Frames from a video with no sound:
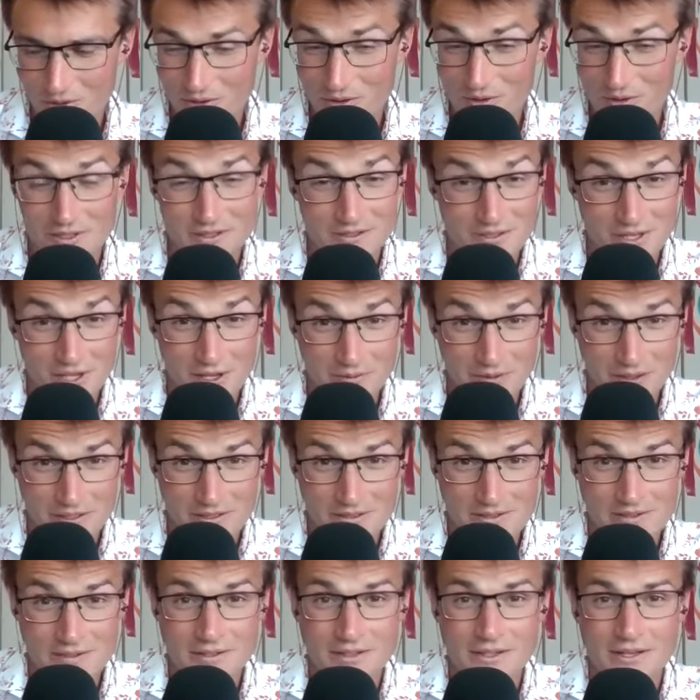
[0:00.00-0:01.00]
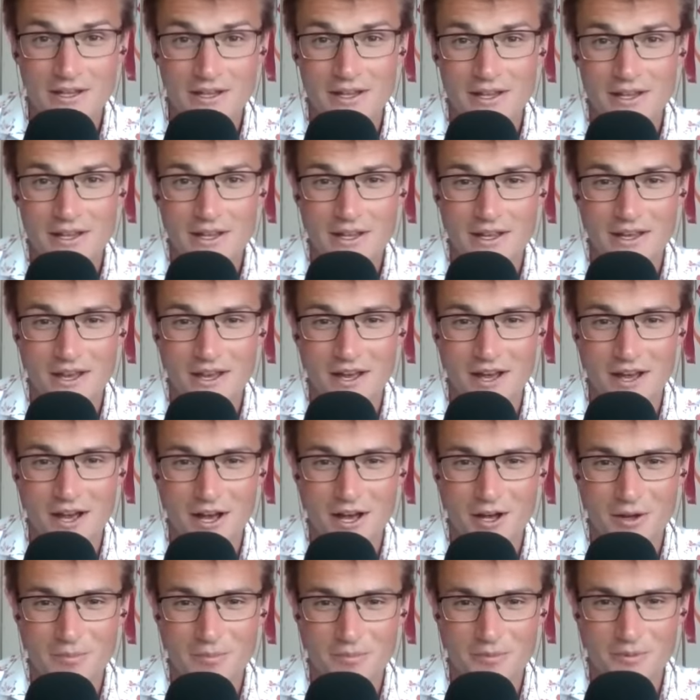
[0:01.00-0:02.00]
the service,
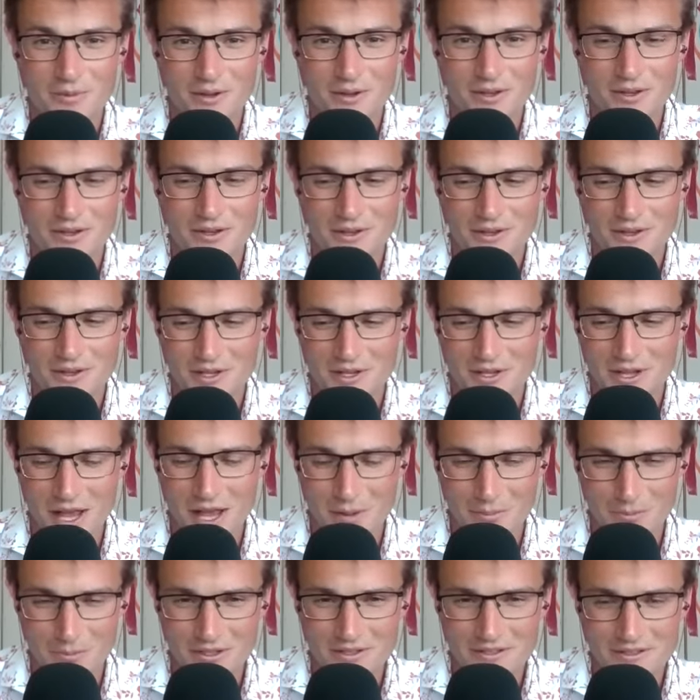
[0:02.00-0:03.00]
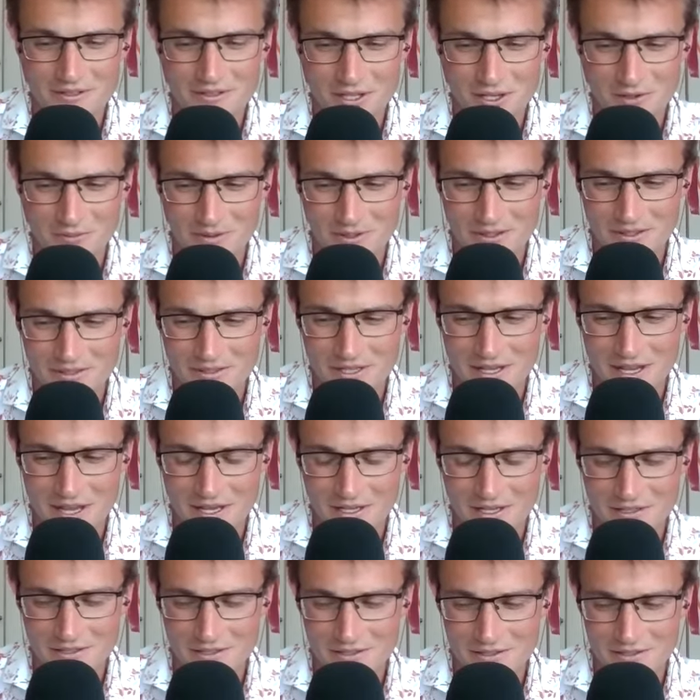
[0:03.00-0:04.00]
um, the ambulance service
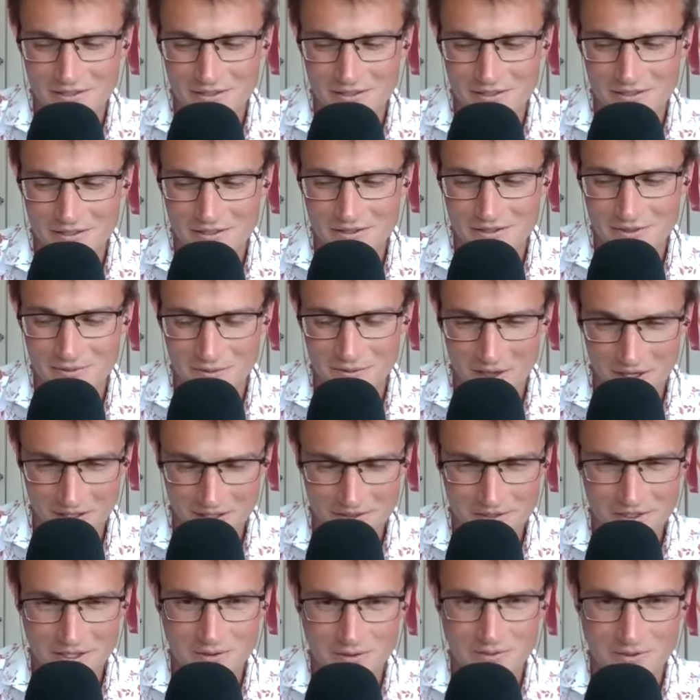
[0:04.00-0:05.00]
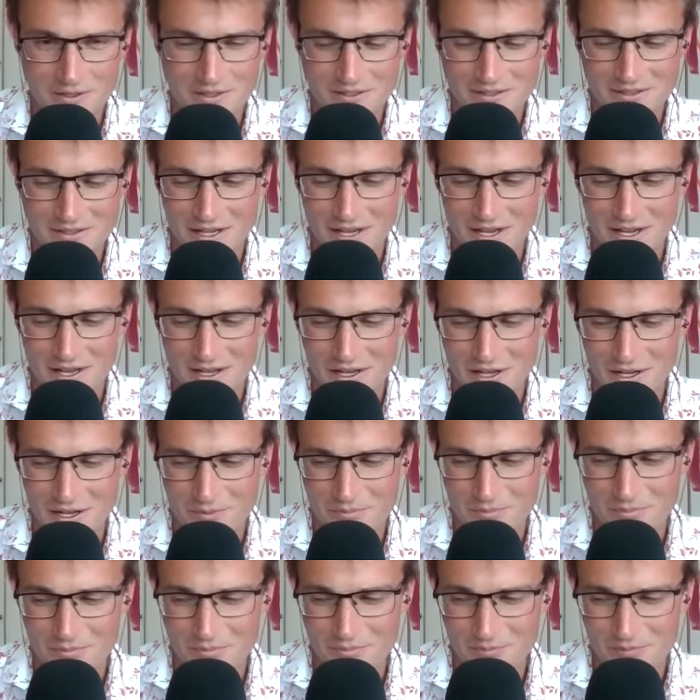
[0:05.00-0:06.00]
and the fire service
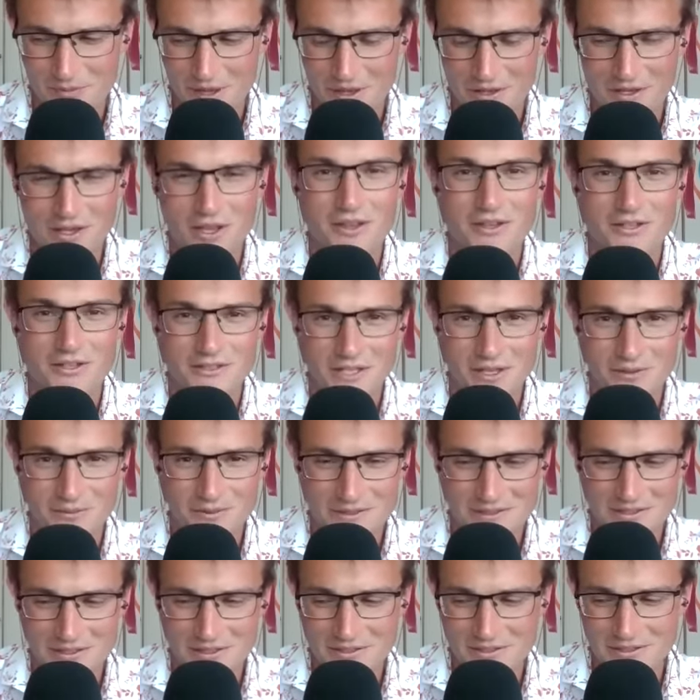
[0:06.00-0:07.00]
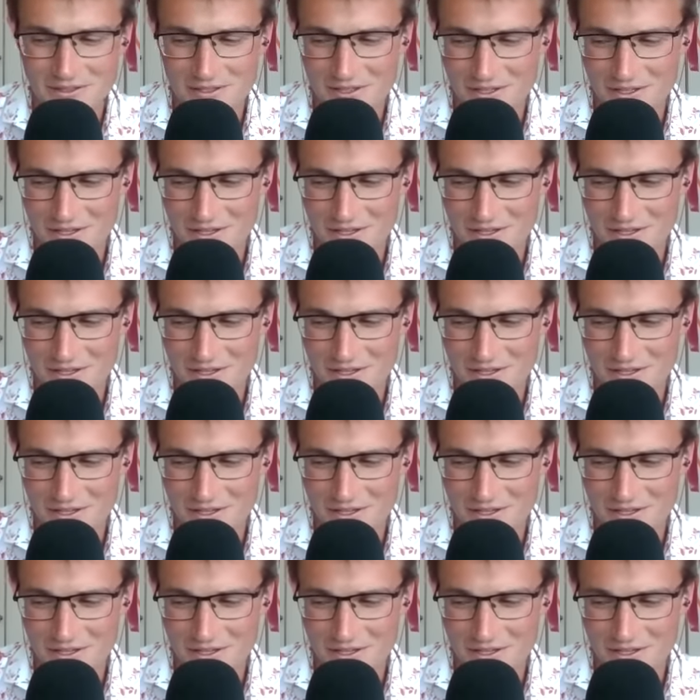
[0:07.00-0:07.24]
um, and the other services